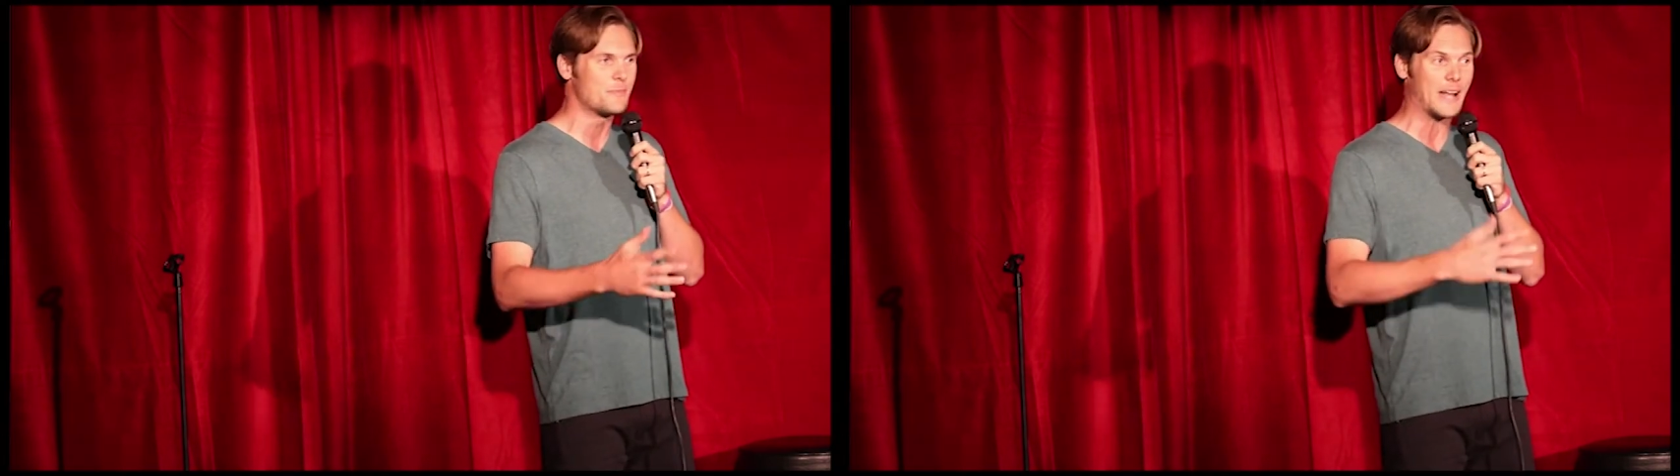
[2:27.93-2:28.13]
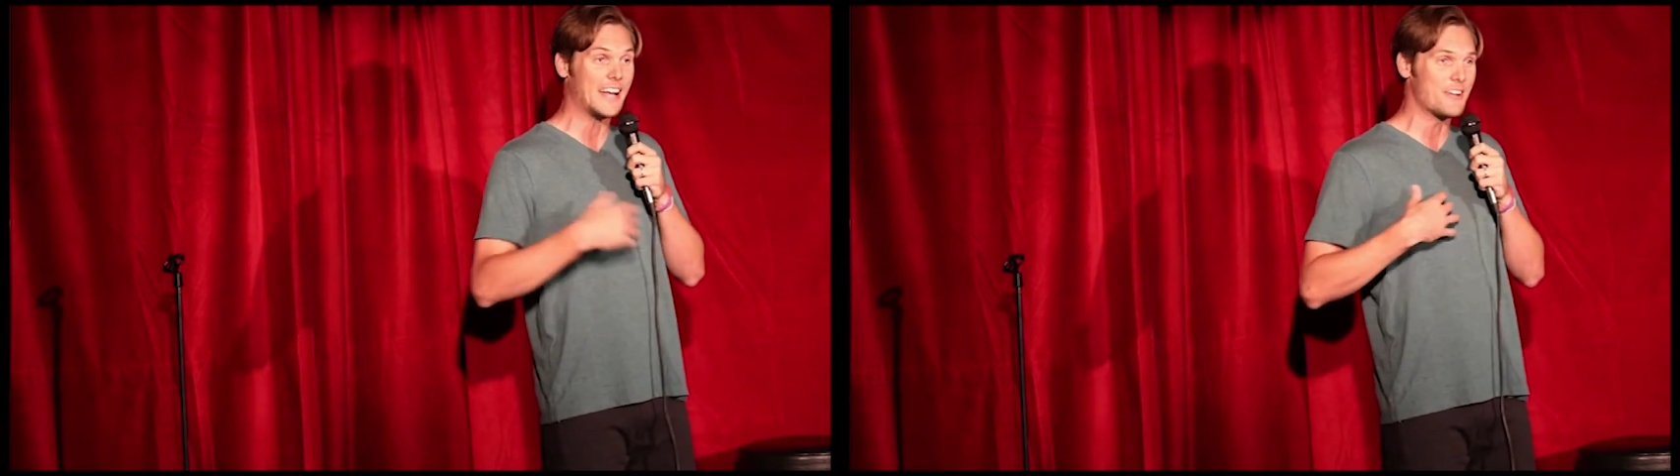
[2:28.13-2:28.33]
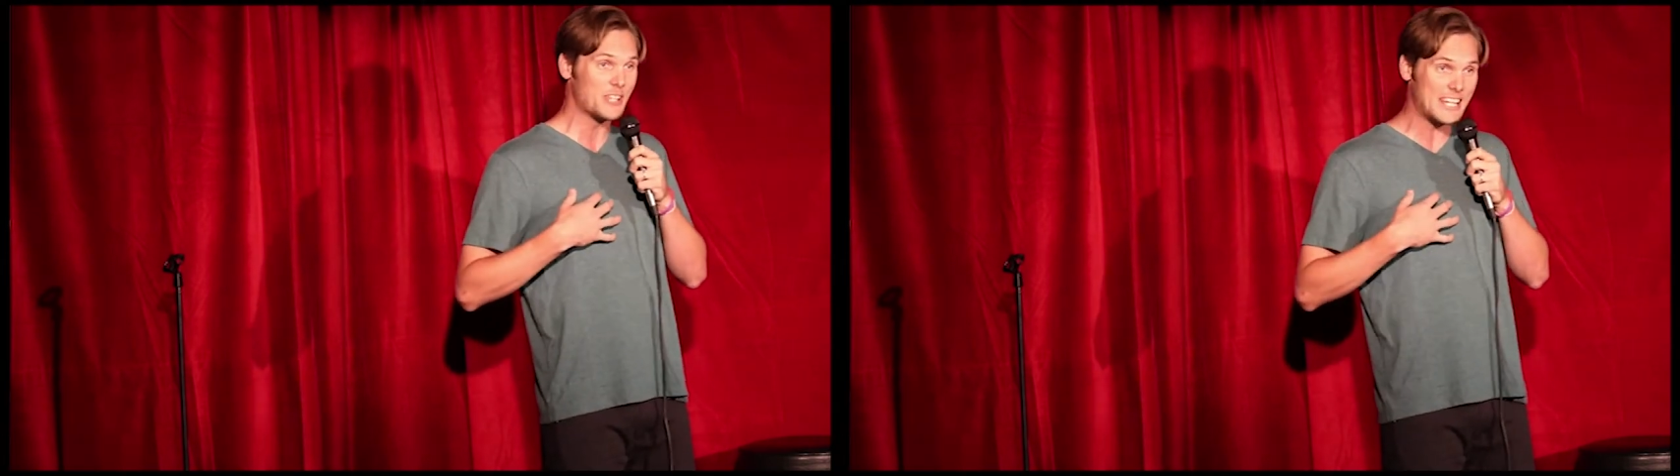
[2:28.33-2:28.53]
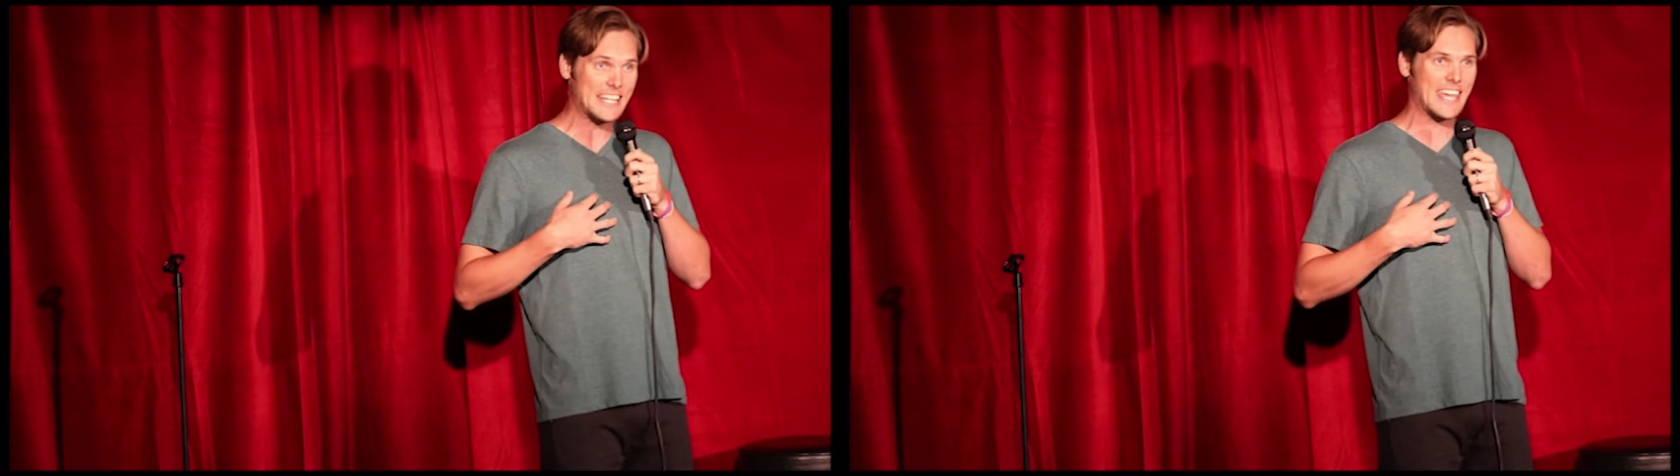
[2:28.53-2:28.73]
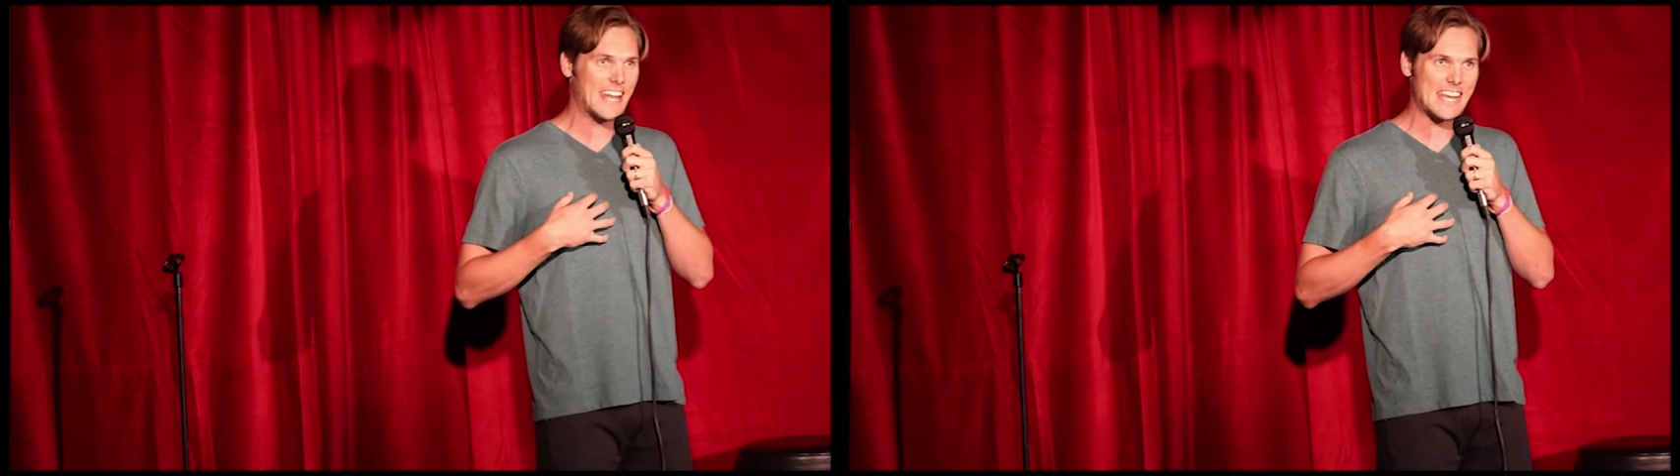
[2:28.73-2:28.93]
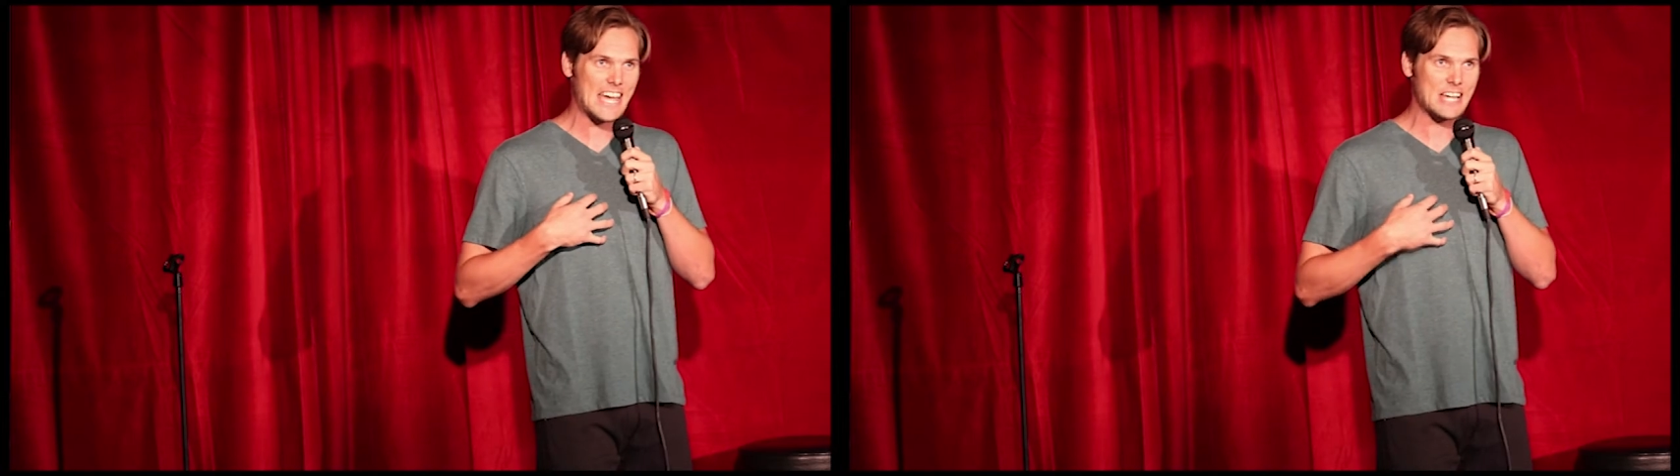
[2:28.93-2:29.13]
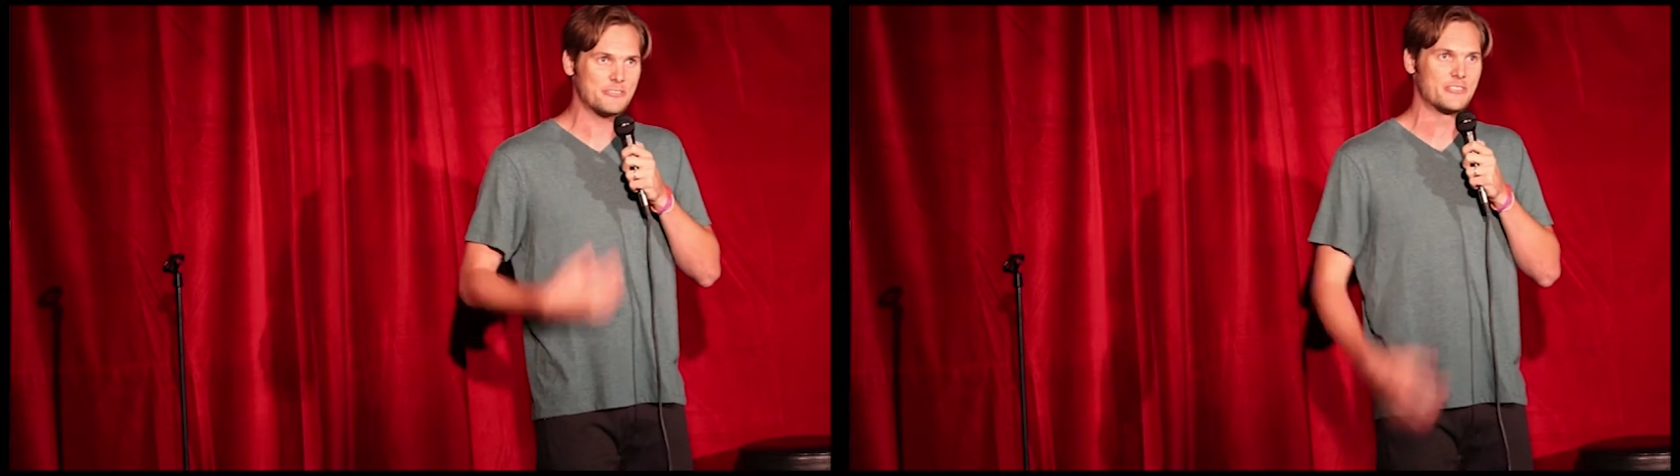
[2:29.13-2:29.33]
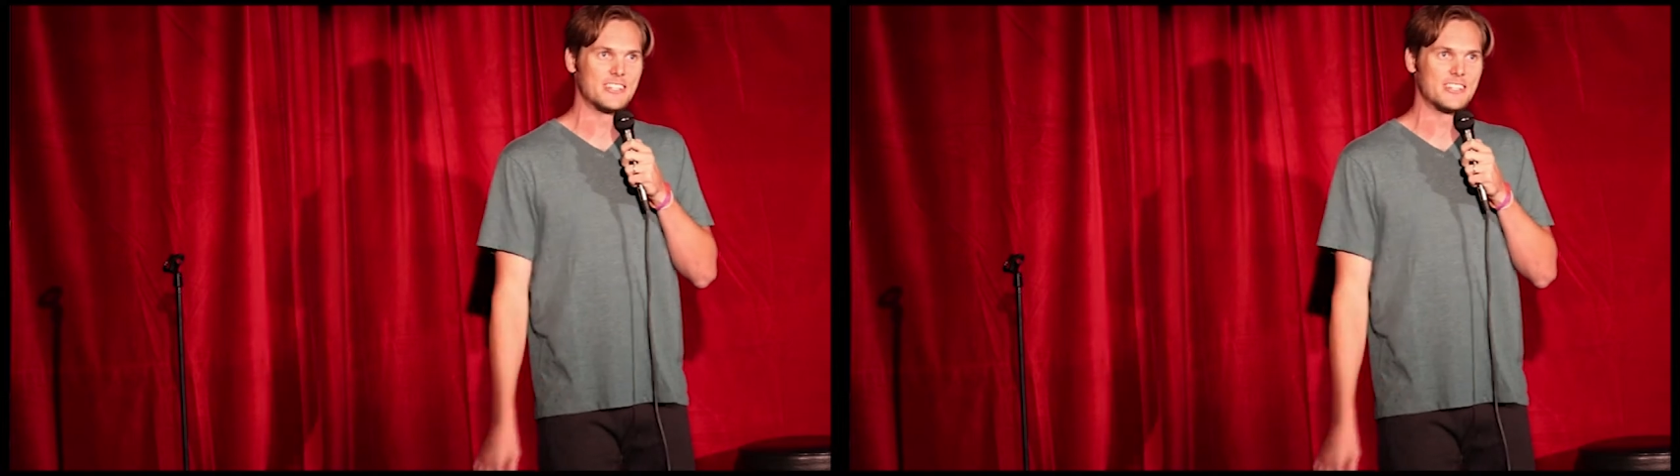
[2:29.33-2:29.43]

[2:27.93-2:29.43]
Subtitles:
but I definitely didn't get any of.